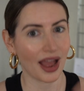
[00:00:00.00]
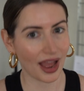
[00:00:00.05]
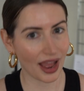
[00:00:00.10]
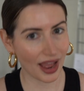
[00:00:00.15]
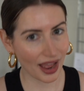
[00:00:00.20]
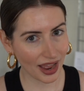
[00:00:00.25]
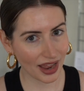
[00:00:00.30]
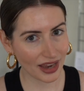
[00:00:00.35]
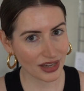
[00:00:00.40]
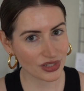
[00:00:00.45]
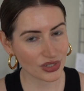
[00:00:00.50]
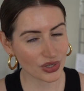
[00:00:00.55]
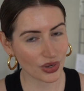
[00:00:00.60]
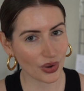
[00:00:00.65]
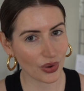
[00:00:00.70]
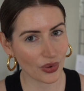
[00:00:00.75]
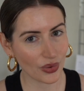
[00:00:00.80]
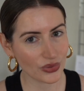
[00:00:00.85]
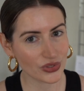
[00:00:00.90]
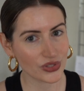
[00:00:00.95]
and
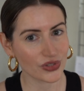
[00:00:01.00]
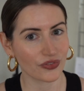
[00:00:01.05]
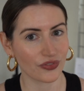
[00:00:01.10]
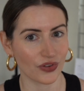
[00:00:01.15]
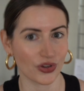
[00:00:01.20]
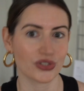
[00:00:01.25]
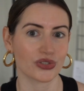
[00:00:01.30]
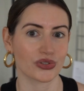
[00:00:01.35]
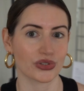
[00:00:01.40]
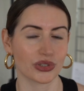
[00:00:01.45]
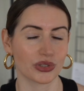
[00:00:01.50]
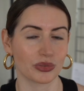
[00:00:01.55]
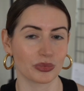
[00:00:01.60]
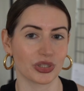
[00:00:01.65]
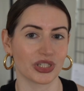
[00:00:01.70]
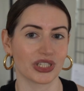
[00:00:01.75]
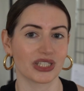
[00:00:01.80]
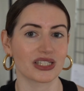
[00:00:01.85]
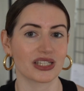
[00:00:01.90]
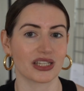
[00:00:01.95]
also foster a
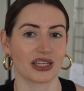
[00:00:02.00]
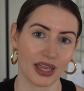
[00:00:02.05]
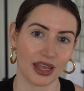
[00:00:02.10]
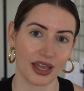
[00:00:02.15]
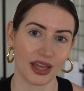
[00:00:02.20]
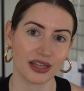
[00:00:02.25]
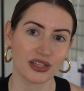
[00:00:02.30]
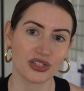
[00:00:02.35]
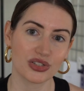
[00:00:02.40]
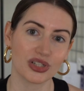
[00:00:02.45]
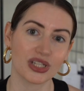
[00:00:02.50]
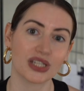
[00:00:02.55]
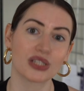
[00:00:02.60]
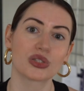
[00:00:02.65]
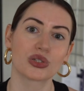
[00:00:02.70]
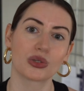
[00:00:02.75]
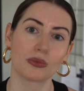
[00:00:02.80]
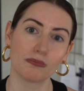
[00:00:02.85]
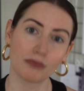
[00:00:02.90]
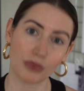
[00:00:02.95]
community, and you need to
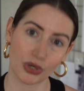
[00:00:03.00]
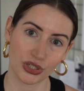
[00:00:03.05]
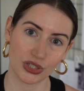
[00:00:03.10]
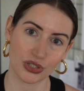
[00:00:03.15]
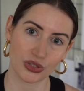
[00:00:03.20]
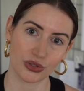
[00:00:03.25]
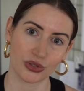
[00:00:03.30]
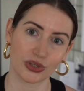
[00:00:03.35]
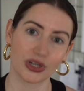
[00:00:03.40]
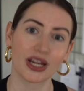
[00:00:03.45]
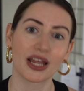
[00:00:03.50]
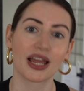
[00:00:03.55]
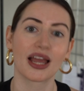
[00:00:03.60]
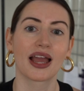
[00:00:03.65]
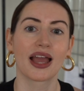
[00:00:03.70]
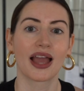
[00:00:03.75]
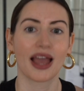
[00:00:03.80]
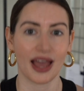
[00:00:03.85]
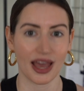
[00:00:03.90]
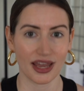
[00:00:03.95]
monitor
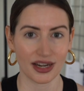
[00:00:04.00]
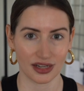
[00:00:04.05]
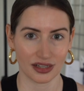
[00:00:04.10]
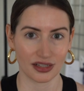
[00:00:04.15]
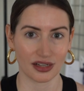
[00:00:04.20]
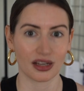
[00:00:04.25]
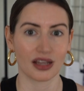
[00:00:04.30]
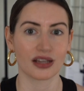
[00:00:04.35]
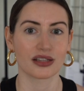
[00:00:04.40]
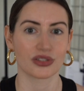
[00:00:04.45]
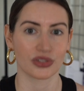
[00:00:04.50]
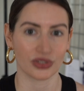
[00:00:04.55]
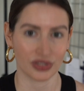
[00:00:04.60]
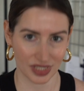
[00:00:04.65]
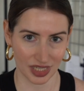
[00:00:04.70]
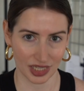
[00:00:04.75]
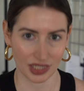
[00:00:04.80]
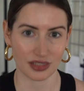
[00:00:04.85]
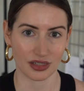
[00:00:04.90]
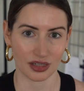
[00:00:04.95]
and analyze your
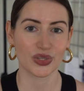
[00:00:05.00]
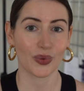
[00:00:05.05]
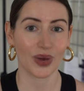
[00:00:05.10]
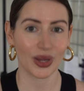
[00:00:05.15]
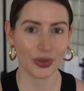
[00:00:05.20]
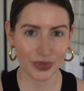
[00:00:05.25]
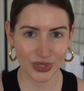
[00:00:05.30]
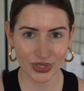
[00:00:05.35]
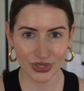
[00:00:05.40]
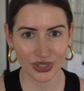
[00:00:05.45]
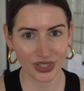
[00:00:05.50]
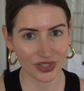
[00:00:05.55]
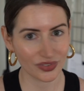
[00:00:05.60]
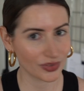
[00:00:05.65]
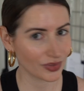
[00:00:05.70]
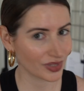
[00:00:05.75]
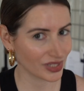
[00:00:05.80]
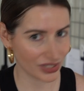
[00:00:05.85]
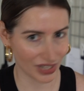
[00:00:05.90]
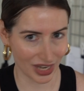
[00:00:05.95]
data. I want to give you a
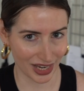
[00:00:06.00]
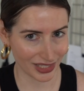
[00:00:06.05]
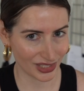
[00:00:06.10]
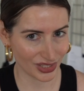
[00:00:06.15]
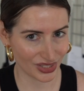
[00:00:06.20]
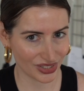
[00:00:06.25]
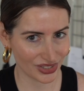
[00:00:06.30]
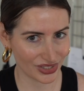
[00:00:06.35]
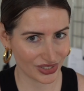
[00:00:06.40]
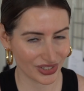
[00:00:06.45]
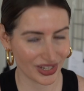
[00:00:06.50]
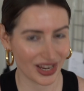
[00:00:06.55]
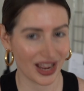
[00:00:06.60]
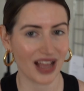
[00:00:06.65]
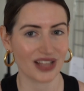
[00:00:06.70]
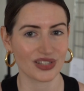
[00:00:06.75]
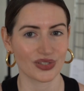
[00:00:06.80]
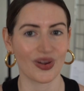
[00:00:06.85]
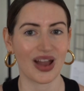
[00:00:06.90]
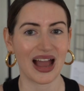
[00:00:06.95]
challenge.
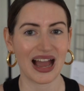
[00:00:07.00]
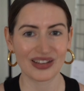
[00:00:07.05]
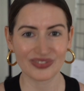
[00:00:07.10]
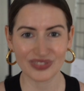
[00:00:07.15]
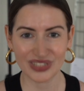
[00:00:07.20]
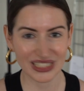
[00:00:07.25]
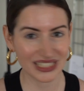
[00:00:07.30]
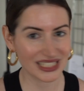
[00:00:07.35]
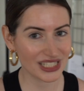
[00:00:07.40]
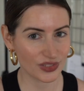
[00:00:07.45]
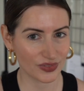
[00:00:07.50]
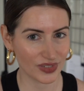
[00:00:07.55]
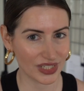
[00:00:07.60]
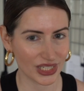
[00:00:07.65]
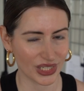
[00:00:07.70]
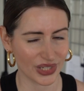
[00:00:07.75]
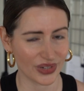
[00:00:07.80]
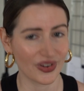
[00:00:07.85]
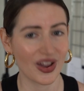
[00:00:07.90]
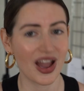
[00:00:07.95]
So after this
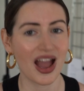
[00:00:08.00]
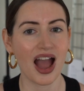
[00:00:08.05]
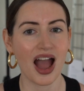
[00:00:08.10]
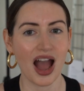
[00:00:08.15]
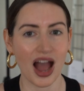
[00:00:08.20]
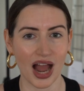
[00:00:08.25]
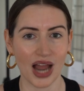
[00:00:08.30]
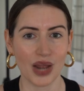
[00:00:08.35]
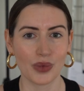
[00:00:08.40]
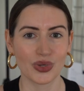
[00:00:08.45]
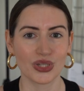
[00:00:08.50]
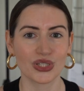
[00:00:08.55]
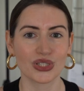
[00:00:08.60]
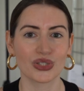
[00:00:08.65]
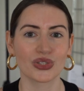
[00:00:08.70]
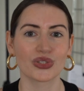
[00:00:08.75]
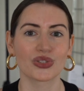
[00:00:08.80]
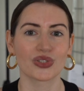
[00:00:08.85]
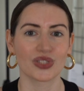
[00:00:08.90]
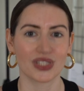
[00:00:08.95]
video, I want you
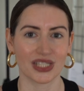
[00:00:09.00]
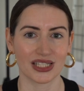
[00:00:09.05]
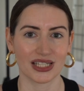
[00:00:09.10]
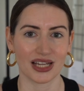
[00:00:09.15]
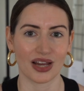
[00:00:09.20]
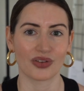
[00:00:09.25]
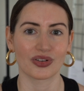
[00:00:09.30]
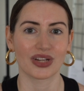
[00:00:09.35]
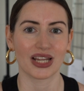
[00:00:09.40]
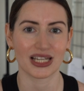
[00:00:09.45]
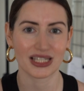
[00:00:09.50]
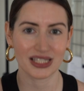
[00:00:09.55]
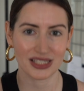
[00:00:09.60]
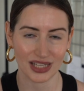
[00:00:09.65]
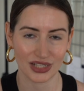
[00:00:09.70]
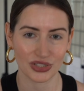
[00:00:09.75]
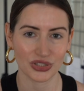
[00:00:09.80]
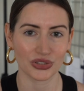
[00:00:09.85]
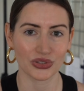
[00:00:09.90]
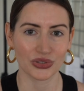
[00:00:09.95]
to sit down and set
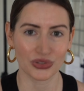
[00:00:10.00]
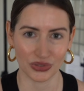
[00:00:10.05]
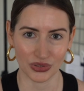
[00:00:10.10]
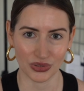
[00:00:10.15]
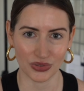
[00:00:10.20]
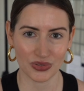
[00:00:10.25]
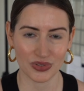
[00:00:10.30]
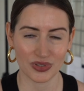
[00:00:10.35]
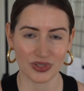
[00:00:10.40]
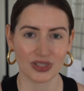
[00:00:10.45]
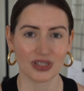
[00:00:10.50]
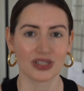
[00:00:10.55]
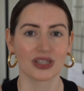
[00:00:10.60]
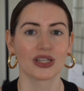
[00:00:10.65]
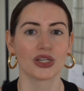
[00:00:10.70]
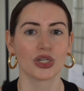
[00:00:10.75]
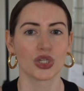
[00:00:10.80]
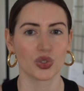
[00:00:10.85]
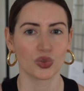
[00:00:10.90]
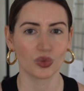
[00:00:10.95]
your goals,
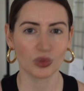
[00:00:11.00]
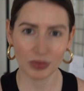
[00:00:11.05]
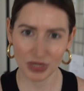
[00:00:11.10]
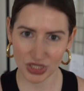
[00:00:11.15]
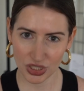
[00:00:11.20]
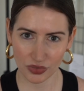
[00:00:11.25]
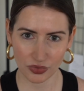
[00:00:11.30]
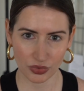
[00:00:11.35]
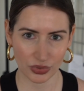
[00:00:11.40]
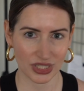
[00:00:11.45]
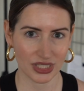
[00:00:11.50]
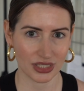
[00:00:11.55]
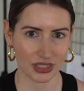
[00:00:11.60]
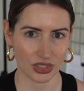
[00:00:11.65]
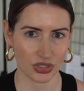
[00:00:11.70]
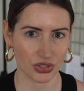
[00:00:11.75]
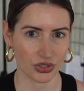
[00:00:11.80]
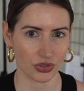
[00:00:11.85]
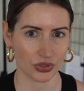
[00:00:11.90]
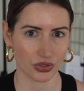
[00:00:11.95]
do a bit of research
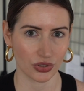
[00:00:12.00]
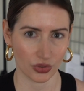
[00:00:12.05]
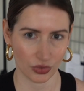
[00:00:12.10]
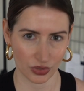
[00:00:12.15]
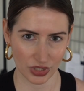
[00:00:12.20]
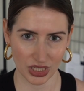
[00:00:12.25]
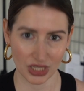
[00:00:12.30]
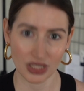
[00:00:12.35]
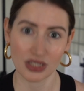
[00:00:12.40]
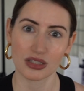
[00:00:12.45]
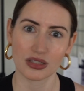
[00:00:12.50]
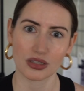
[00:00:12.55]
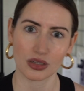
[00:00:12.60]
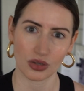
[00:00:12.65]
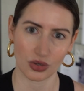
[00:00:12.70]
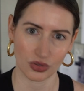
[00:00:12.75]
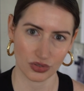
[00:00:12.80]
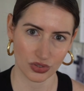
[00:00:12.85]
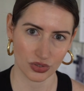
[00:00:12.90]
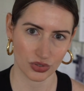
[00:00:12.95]
on your audience
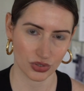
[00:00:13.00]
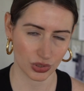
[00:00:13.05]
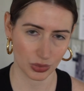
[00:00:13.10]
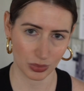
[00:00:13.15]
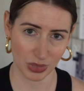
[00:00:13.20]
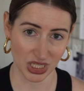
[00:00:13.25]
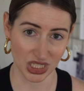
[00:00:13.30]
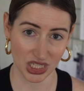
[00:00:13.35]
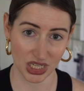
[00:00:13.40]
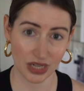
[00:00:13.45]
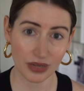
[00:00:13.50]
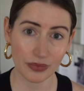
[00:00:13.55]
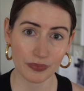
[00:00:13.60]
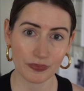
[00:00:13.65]
on social media,